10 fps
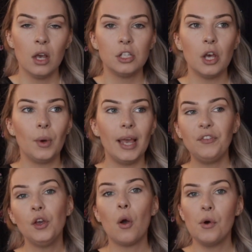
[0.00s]
So
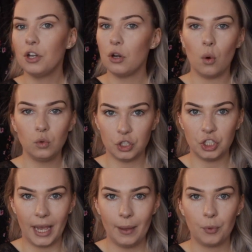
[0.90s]
if you go on an older
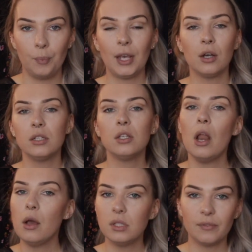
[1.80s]
ship, because
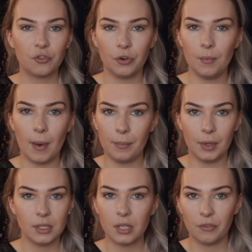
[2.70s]
loads of crew
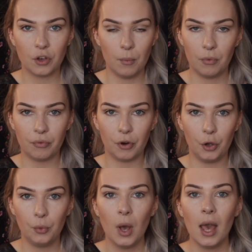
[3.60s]
members have come
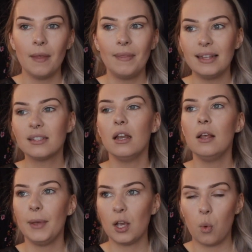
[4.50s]
through, there's going
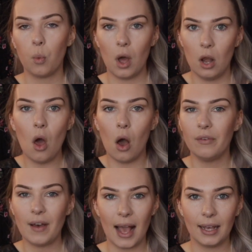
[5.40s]
to be a lot
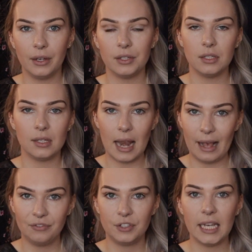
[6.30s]
of hangers
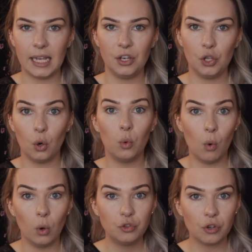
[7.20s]
left in your
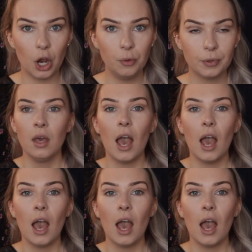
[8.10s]
wardrobe.